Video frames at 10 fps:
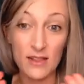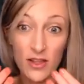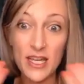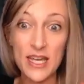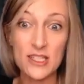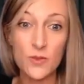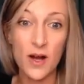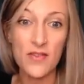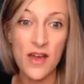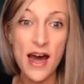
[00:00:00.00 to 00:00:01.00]
looking it
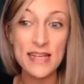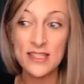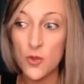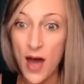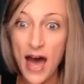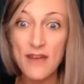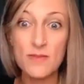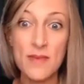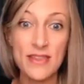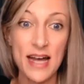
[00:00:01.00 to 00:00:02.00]
square in the eyes, and you have
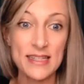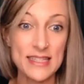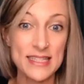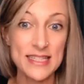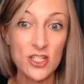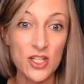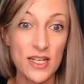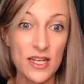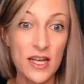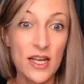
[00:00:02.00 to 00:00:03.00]
to make that
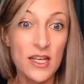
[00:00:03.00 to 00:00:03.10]
decision,